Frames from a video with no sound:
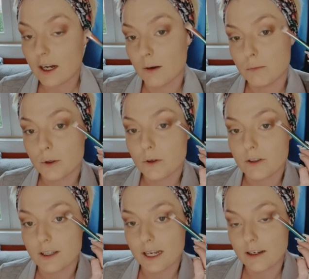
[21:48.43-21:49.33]
I'm
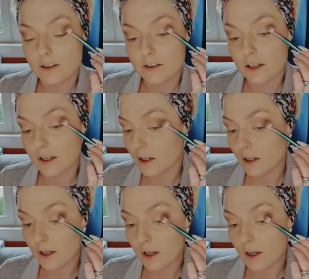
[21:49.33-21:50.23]
putting this
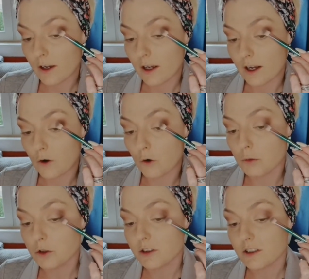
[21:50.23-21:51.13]

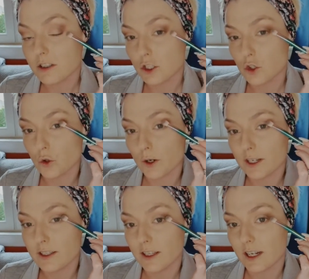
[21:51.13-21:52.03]
almost as a
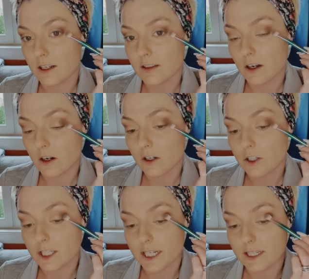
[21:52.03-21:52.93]
join to that dark
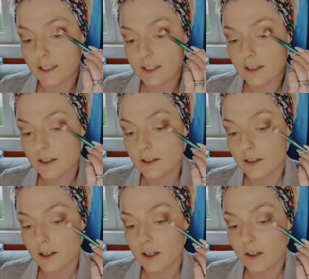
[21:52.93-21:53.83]
shade,
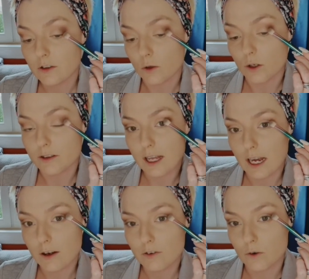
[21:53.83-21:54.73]
so it's
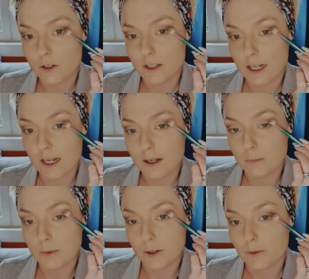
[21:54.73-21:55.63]
half on that
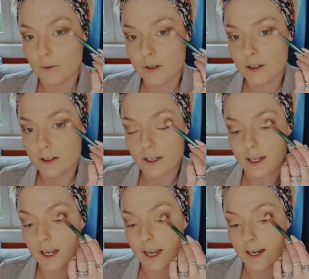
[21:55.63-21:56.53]
brown
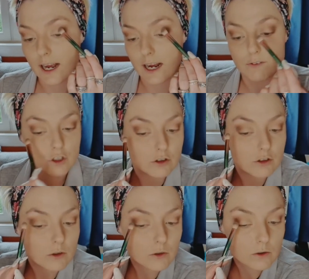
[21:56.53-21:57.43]
and then half
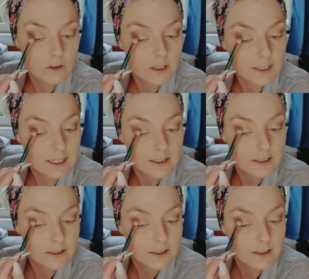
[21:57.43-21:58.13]
just on the lid.